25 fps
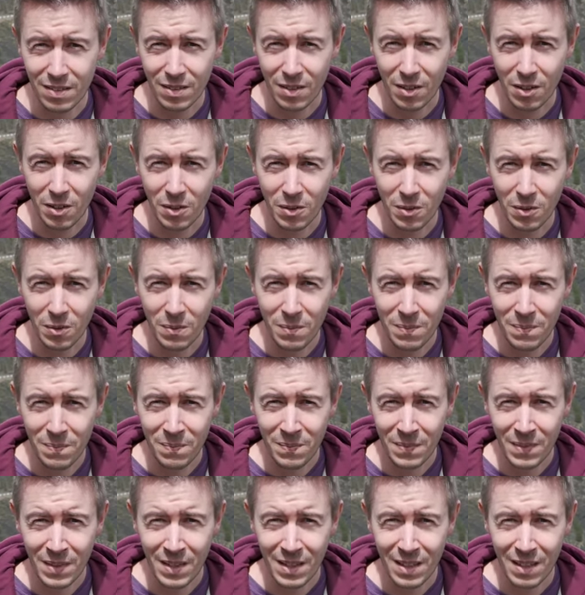So
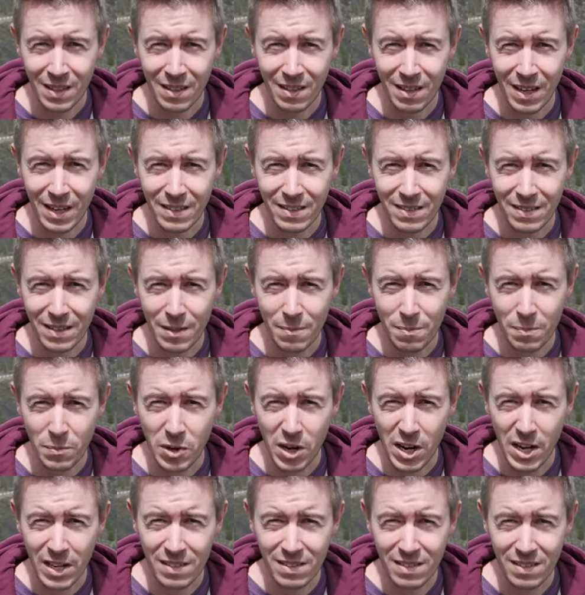let's
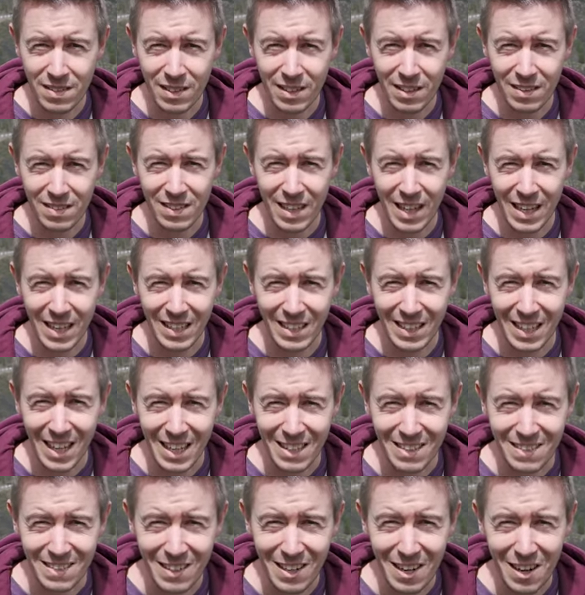embrace this and
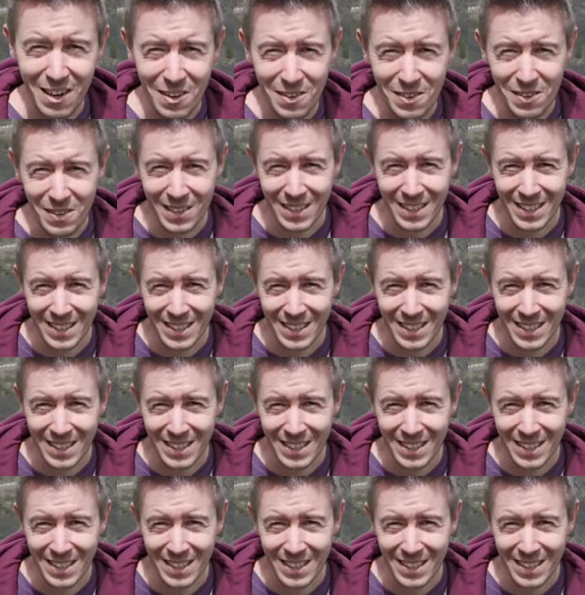let's go.